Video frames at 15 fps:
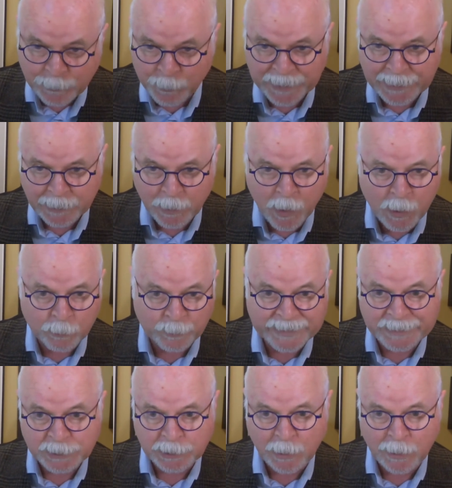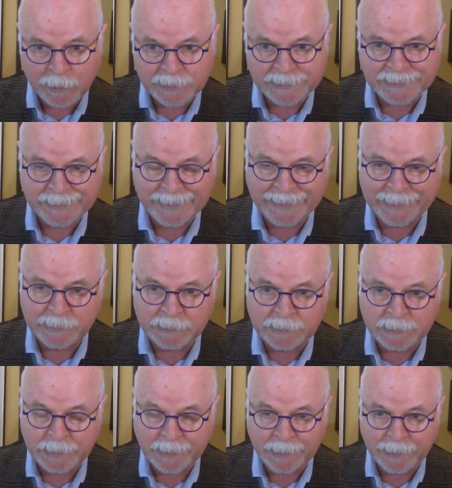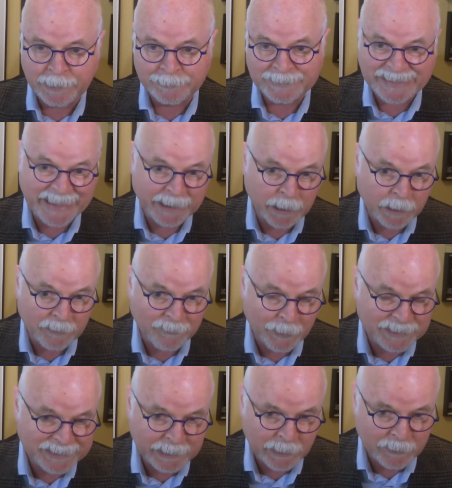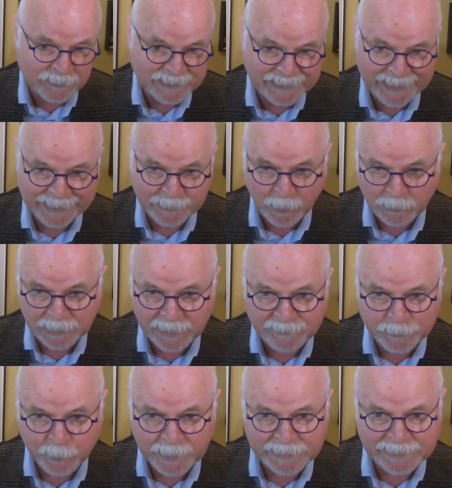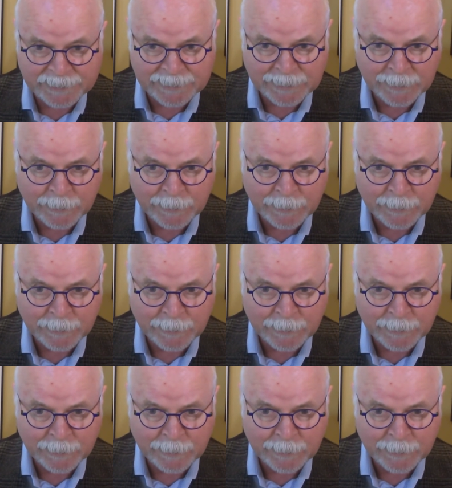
and we can all recharge and take care of ourselves and our loved ones.